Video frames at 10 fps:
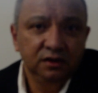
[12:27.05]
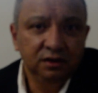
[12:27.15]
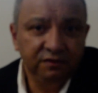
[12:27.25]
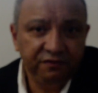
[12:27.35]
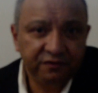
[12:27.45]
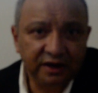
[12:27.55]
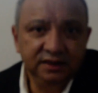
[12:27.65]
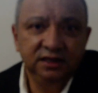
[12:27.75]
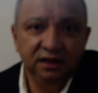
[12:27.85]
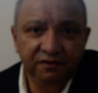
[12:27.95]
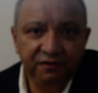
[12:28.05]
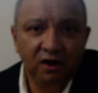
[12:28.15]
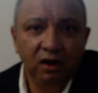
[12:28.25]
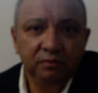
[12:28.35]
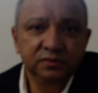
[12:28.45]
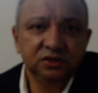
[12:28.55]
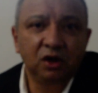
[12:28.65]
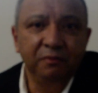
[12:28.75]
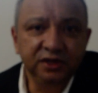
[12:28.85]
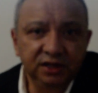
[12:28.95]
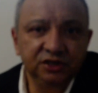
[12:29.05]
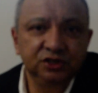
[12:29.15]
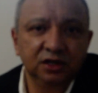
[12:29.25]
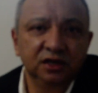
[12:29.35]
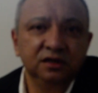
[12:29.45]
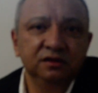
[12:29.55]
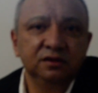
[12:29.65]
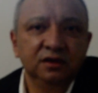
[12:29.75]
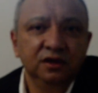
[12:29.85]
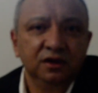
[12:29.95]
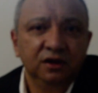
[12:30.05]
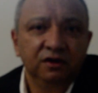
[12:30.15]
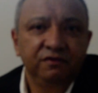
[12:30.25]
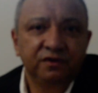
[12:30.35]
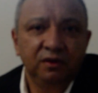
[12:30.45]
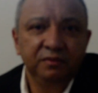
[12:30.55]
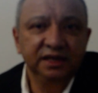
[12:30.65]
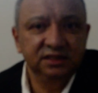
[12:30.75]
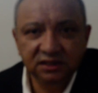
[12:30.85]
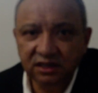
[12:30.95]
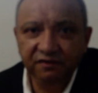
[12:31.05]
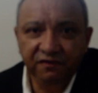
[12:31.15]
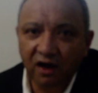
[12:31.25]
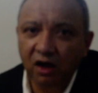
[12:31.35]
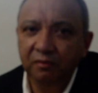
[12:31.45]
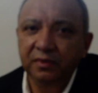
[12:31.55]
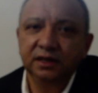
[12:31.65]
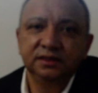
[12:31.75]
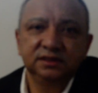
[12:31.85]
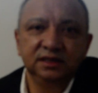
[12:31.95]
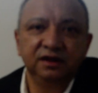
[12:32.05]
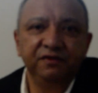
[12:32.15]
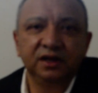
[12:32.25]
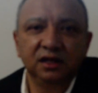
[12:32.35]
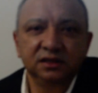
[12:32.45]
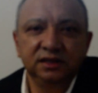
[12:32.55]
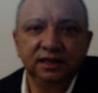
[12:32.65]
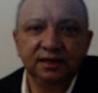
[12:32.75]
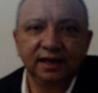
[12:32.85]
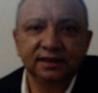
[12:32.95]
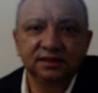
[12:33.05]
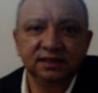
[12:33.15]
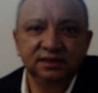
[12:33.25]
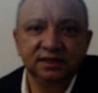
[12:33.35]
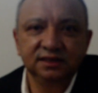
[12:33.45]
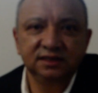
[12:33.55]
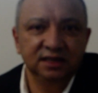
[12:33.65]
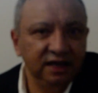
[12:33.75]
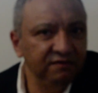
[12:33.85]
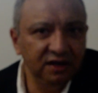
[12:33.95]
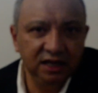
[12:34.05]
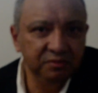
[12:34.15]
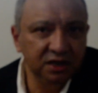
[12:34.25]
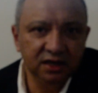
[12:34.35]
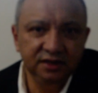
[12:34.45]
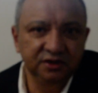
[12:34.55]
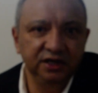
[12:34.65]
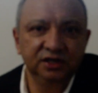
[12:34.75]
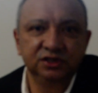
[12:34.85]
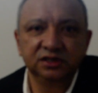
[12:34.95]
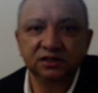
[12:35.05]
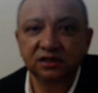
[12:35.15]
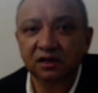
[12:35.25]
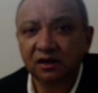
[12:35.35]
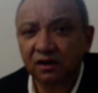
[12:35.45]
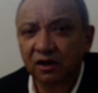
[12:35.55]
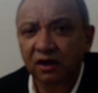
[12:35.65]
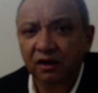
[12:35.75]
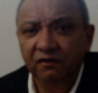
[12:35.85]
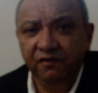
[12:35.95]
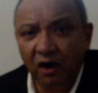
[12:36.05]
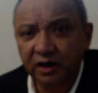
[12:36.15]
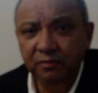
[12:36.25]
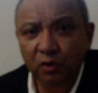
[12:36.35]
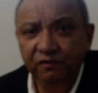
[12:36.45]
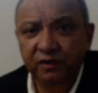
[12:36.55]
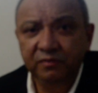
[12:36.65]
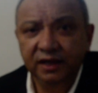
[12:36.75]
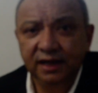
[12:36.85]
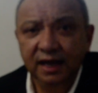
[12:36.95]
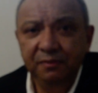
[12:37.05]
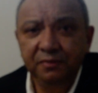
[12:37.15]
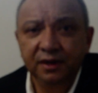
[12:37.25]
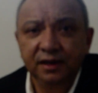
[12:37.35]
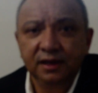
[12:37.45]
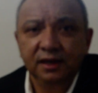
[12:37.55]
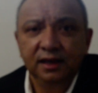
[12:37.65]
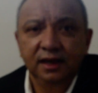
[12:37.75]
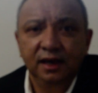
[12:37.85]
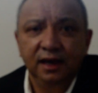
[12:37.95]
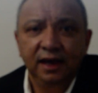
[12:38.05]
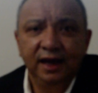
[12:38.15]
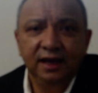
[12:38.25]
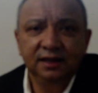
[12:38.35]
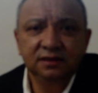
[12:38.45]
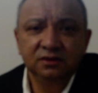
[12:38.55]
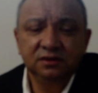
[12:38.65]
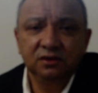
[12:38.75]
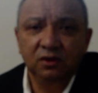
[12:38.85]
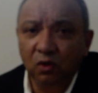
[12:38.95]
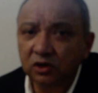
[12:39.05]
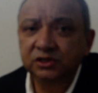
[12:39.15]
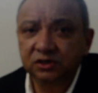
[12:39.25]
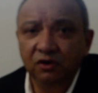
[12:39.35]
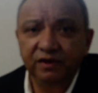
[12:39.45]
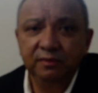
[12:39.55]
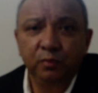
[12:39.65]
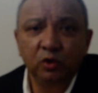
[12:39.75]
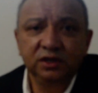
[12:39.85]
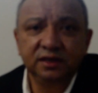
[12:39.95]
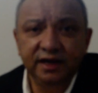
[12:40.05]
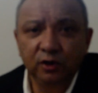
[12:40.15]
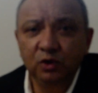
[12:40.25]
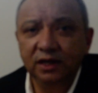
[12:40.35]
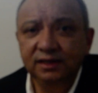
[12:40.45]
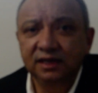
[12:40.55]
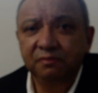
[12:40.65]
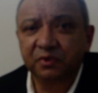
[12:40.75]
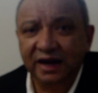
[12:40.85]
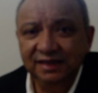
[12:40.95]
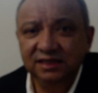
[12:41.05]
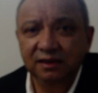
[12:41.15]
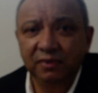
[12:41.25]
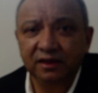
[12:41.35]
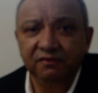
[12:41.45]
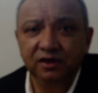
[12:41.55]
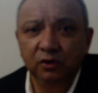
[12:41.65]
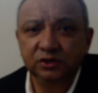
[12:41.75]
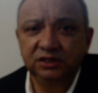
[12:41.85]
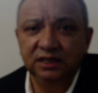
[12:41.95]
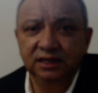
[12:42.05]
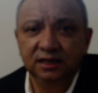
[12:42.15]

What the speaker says: frontier farms, competition from existing farmers, the difficulty in accessing slave labor in regions far removed from the Cape, and also very important, regulated pricing by the VOC.